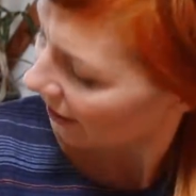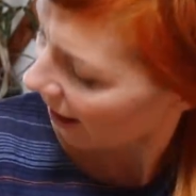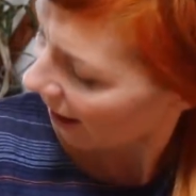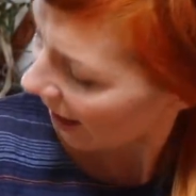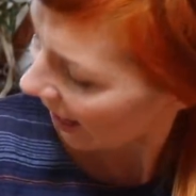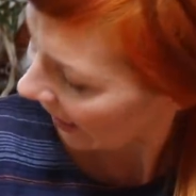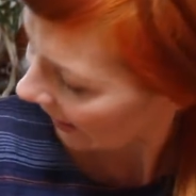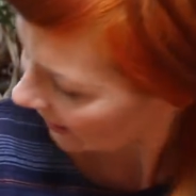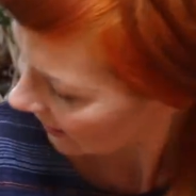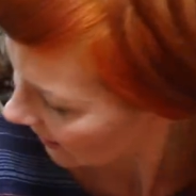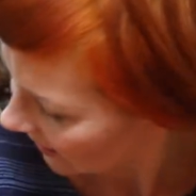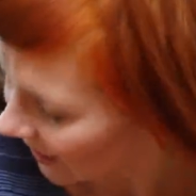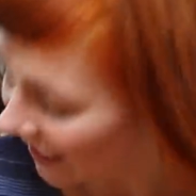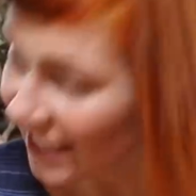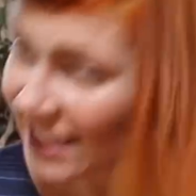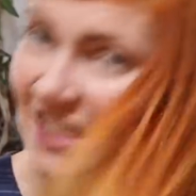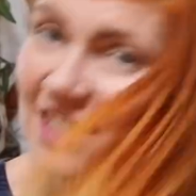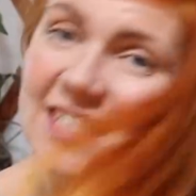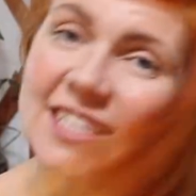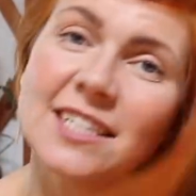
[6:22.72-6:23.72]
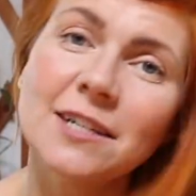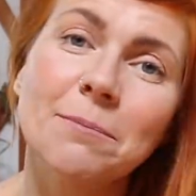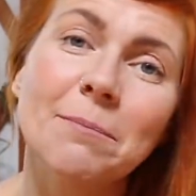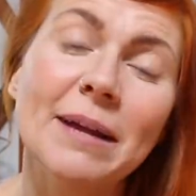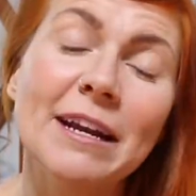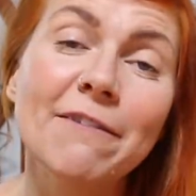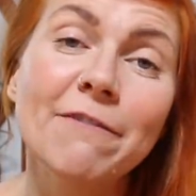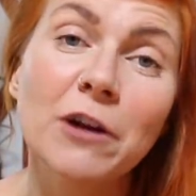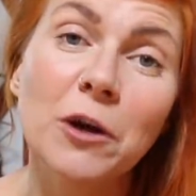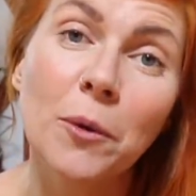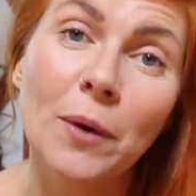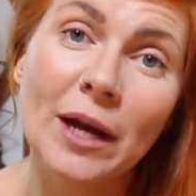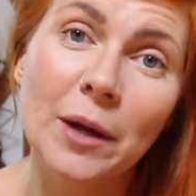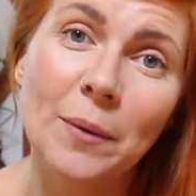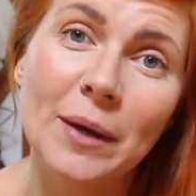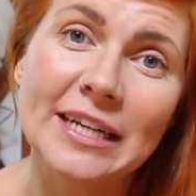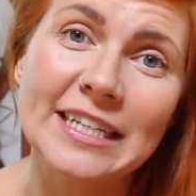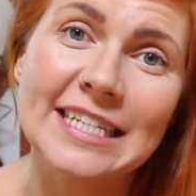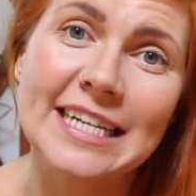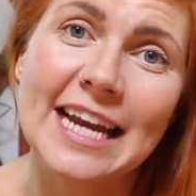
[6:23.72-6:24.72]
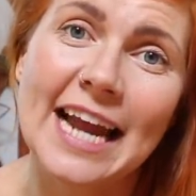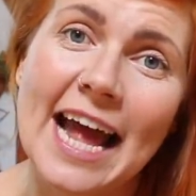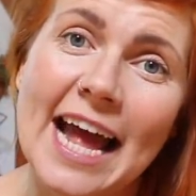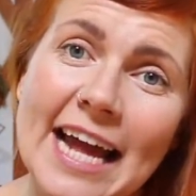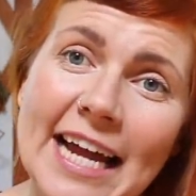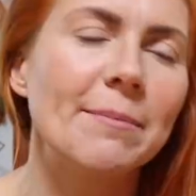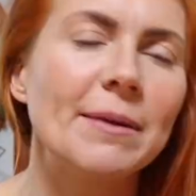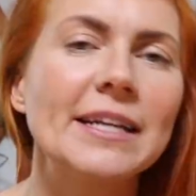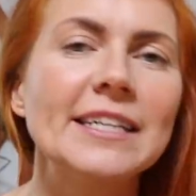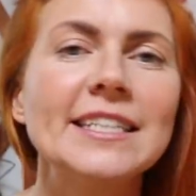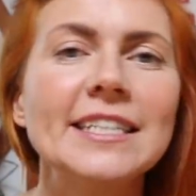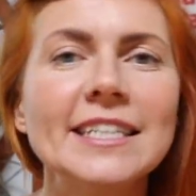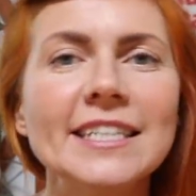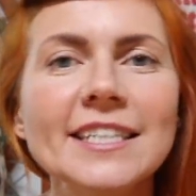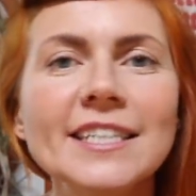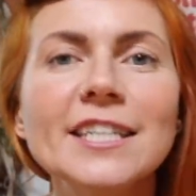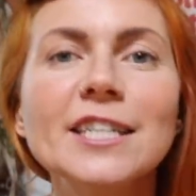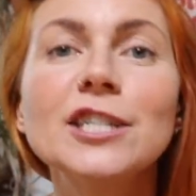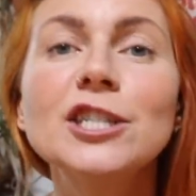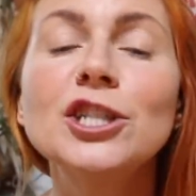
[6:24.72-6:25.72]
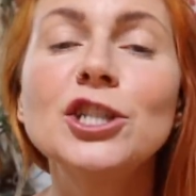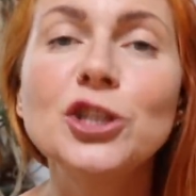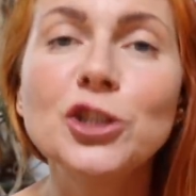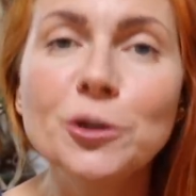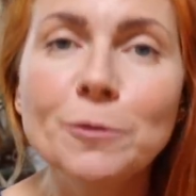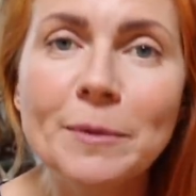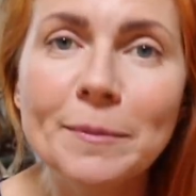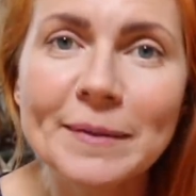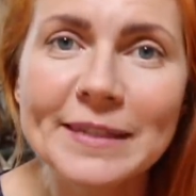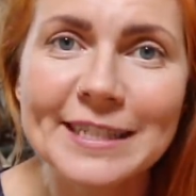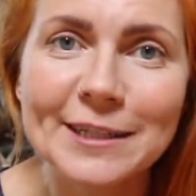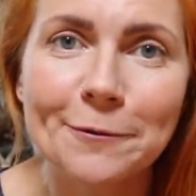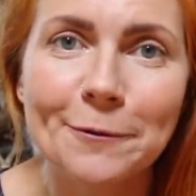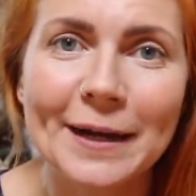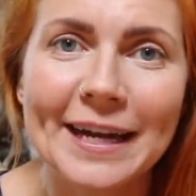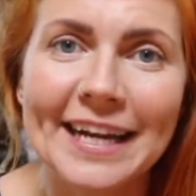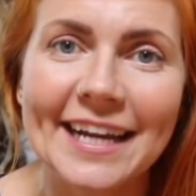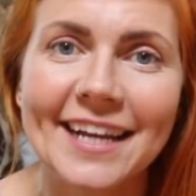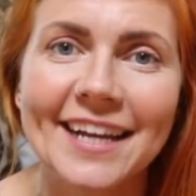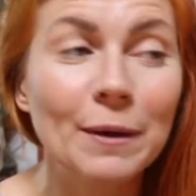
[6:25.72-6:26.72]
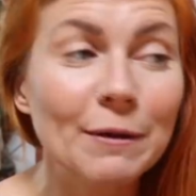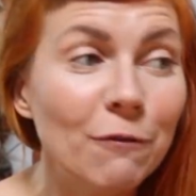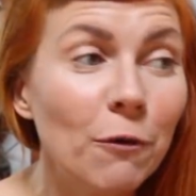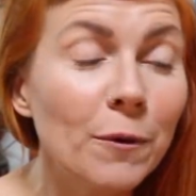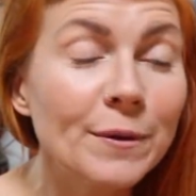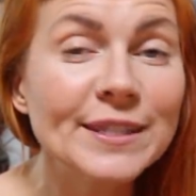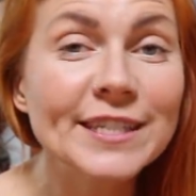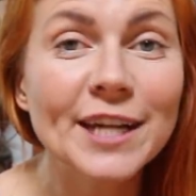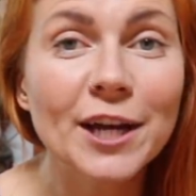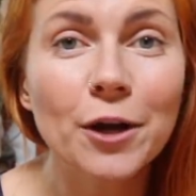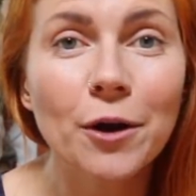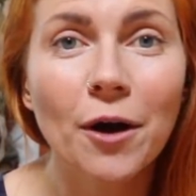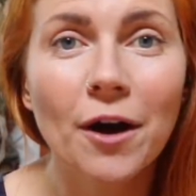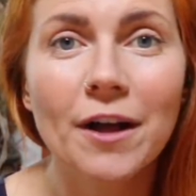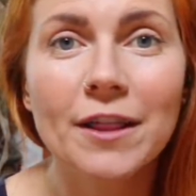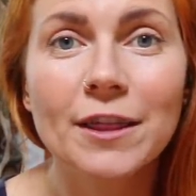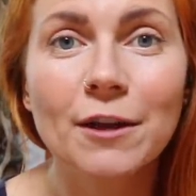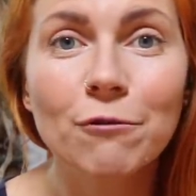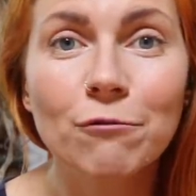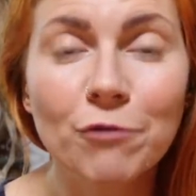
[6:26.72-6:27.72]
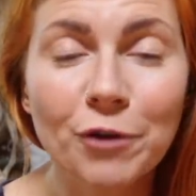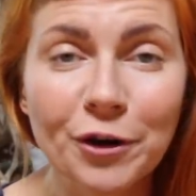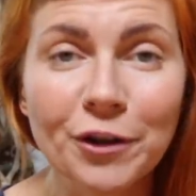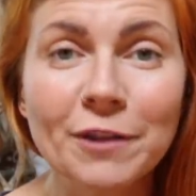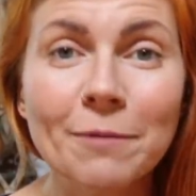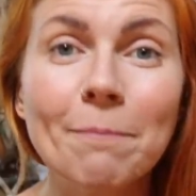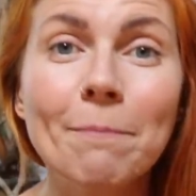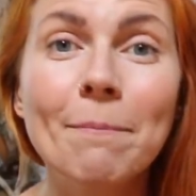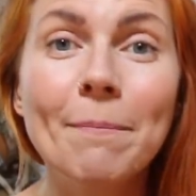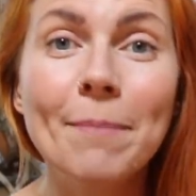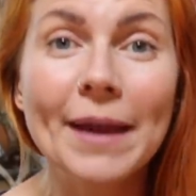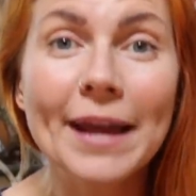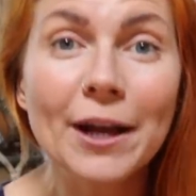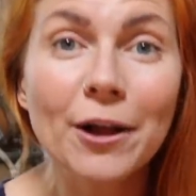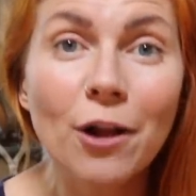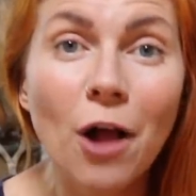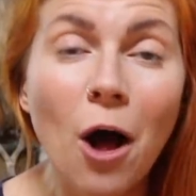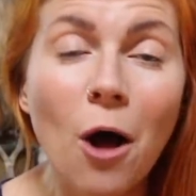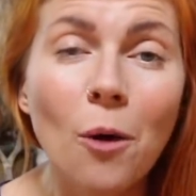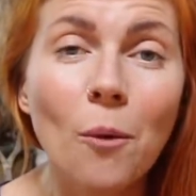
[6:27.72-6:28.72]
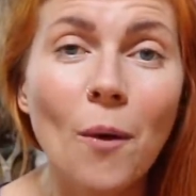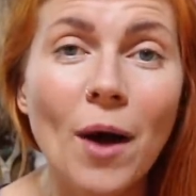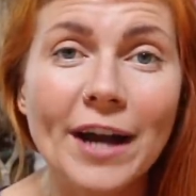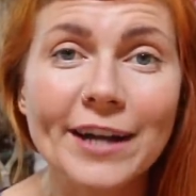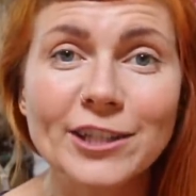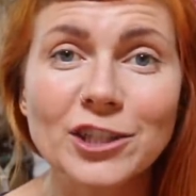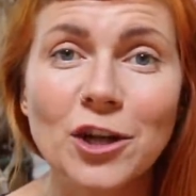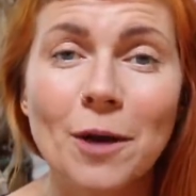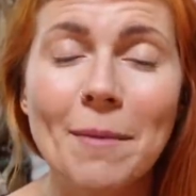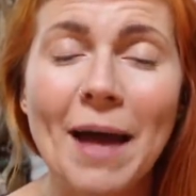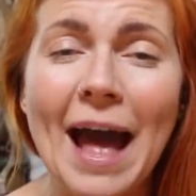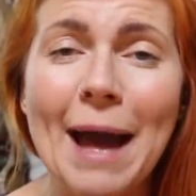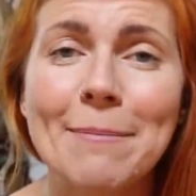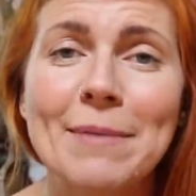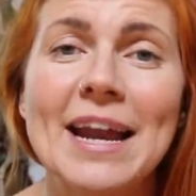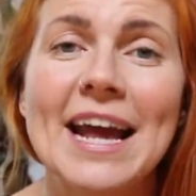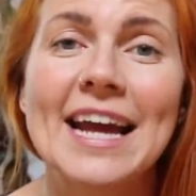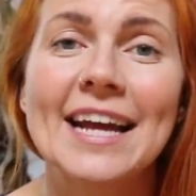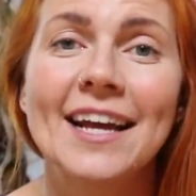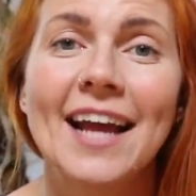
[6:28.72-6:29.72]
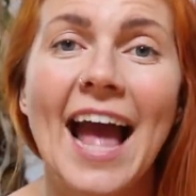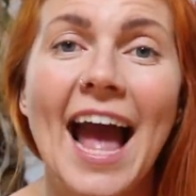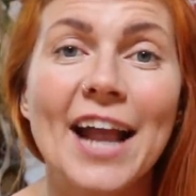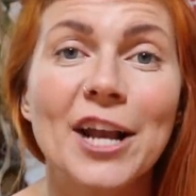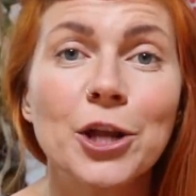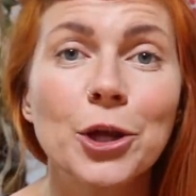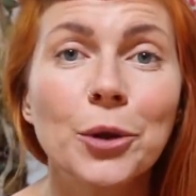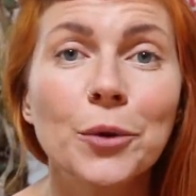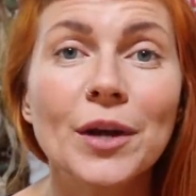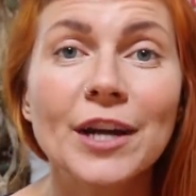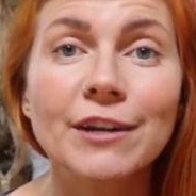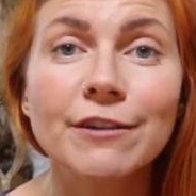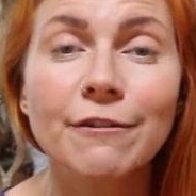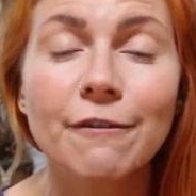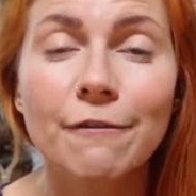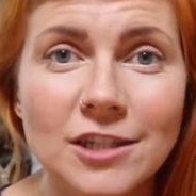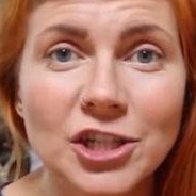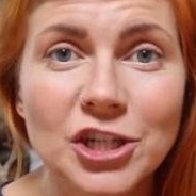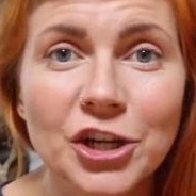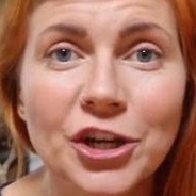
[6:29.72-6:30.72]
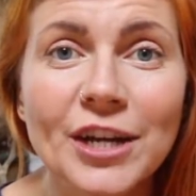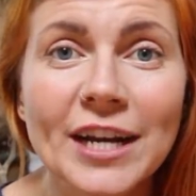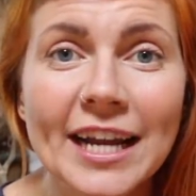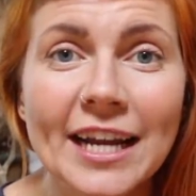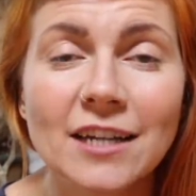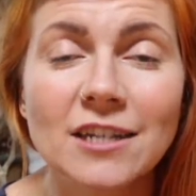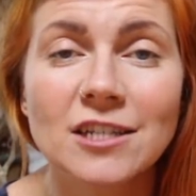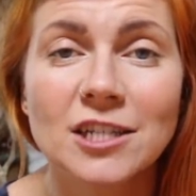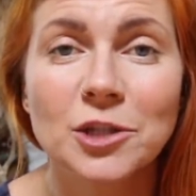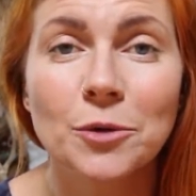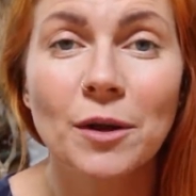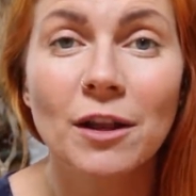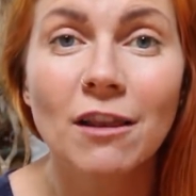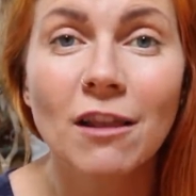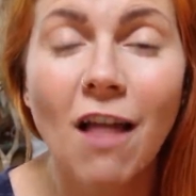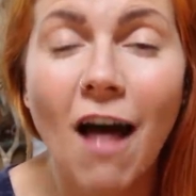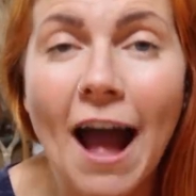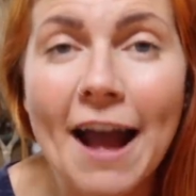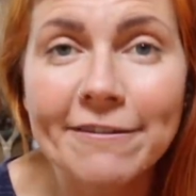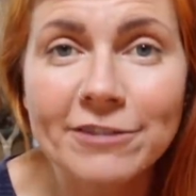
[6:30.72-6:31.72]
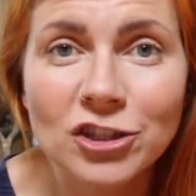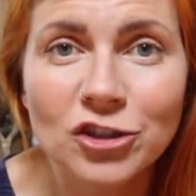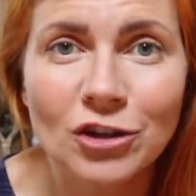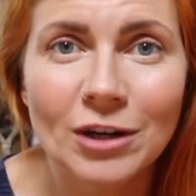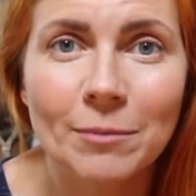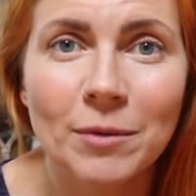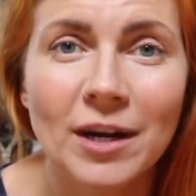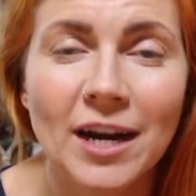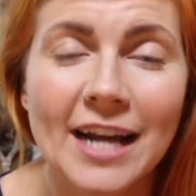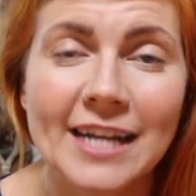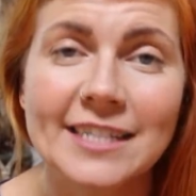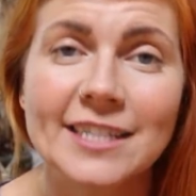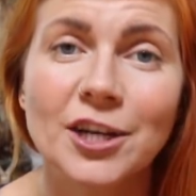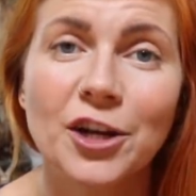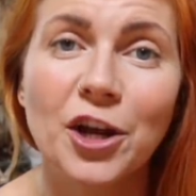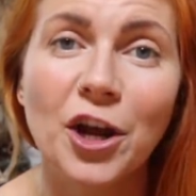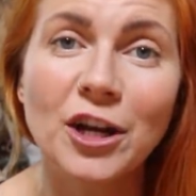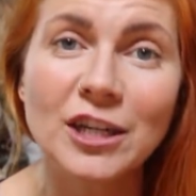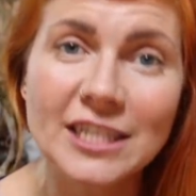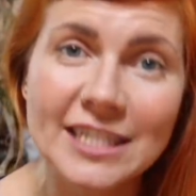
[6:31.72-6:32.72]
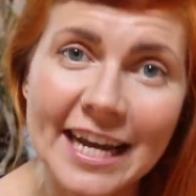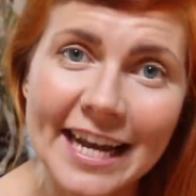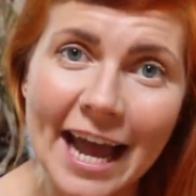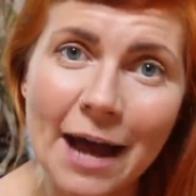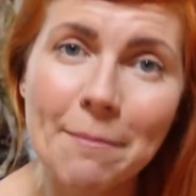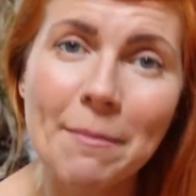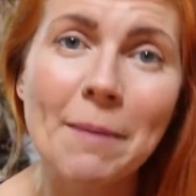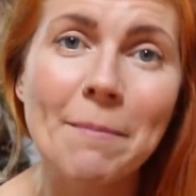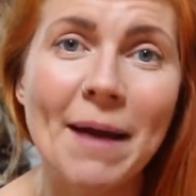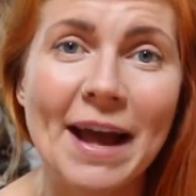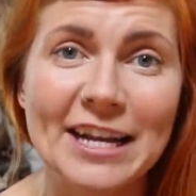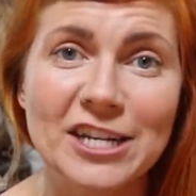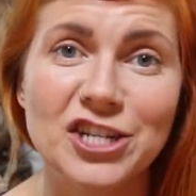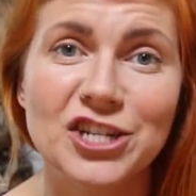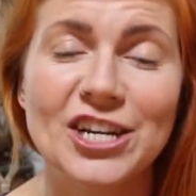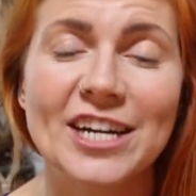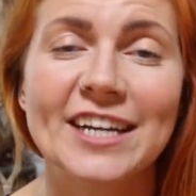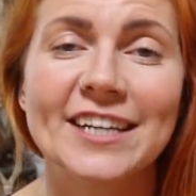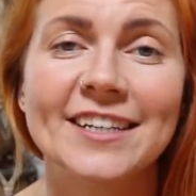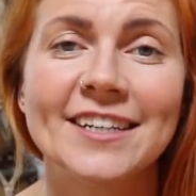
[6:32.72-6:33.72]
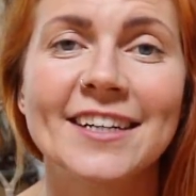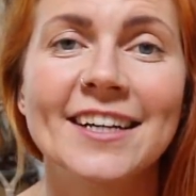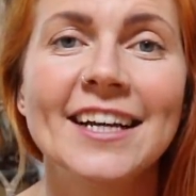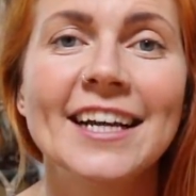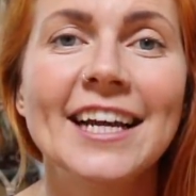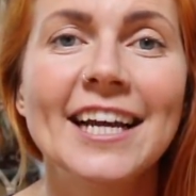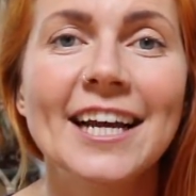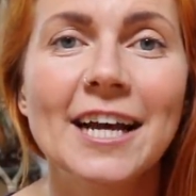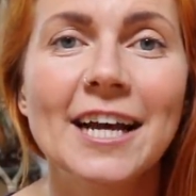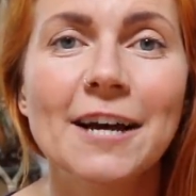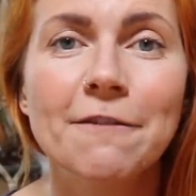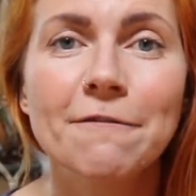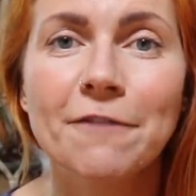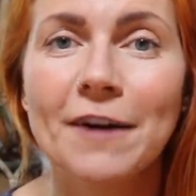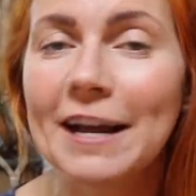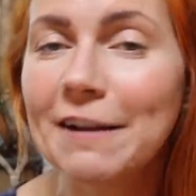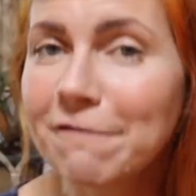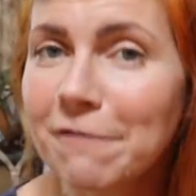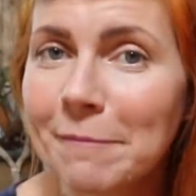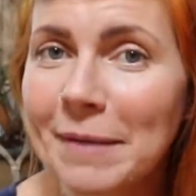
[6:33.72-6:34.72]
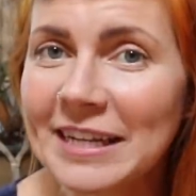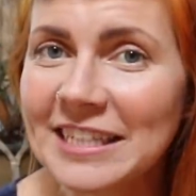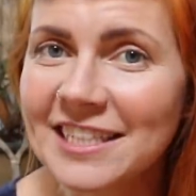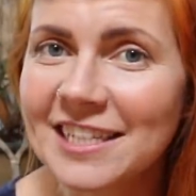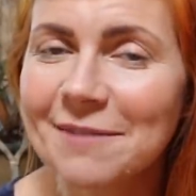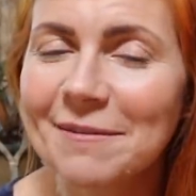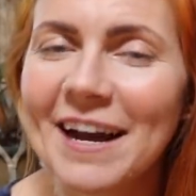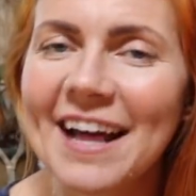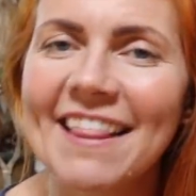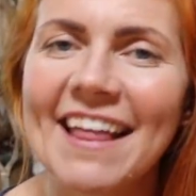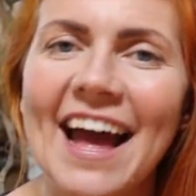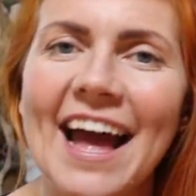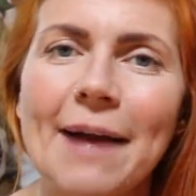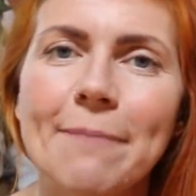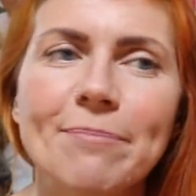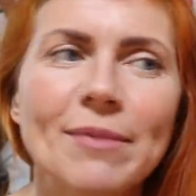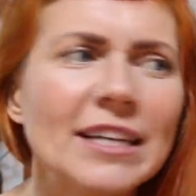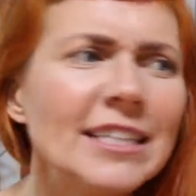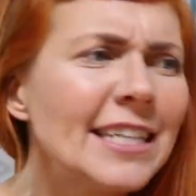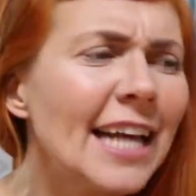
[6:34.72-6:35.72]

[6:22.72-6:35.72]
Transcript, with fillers: guys, there's just a bit of a quick one today because this is a super busy week. We've also got the Ruth Beaglehole workshop happening, and you can tune in to a live stream on that. So go check out my Patreon for information about that.